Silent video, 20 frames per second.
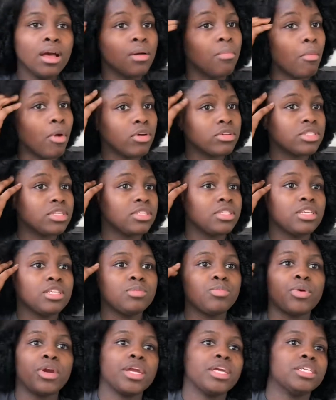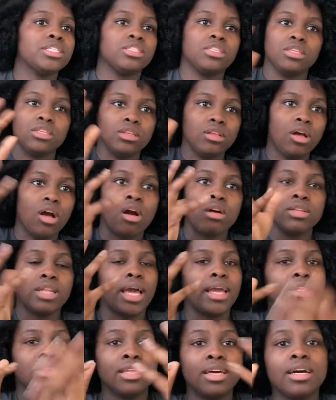most of these braids,
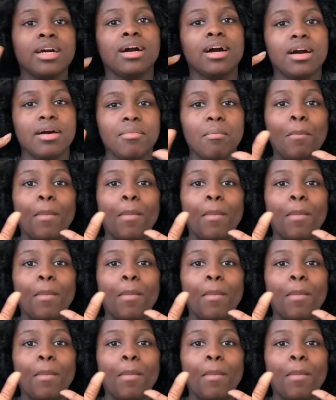like the